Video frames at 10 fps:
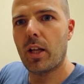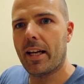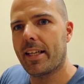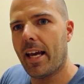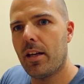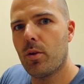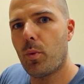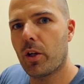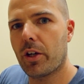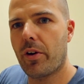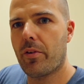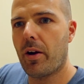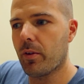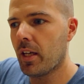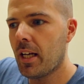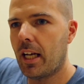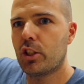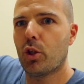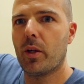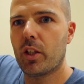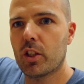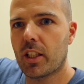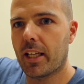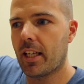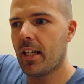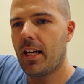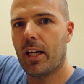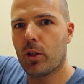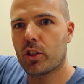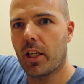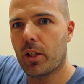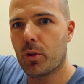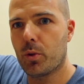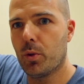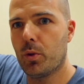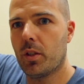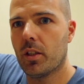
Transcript: And again, 1 degree round. And so it does like, it goes like, doot,